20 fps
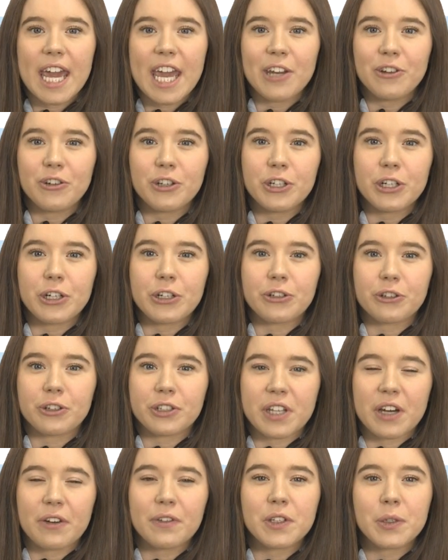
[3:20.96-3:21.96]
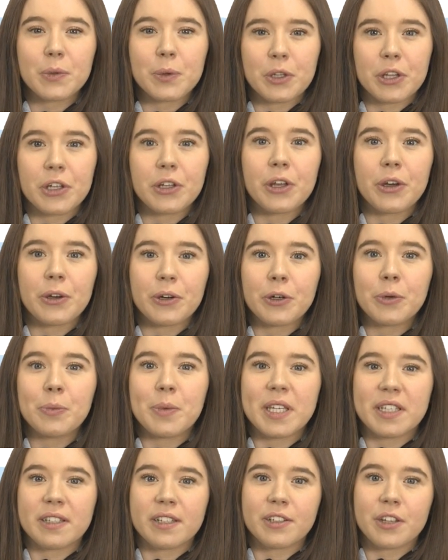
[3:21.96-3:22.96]
Introduce yourself to other local
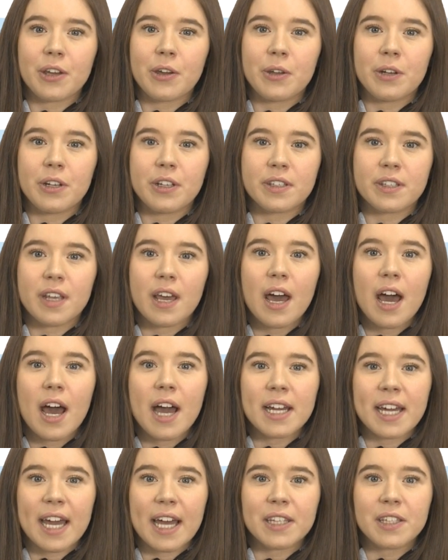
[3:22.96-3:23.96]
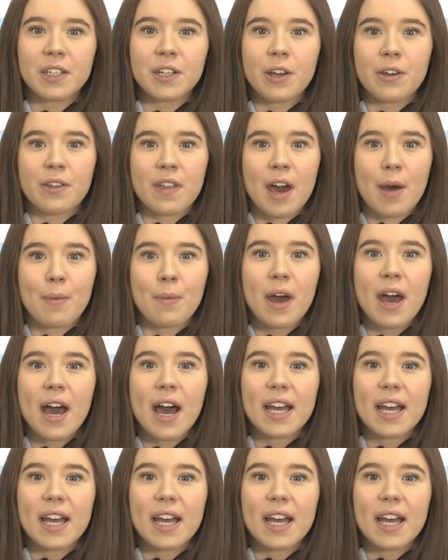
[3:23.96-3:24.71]
business owners and get to know them,